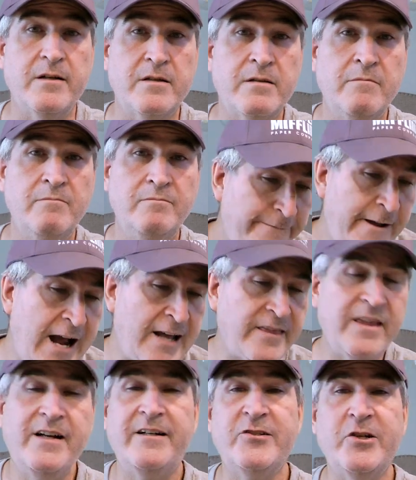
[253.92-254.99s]
does. The
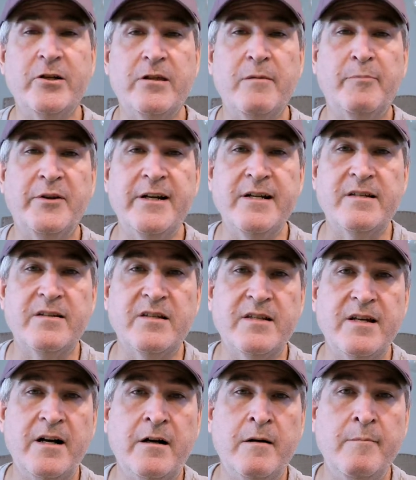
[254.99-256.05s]
fact that it took the place of
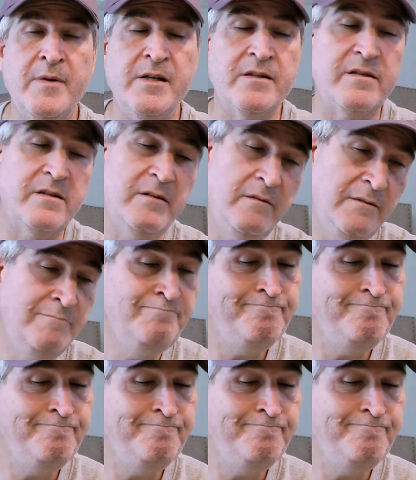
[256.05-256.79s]
Sierra Mist,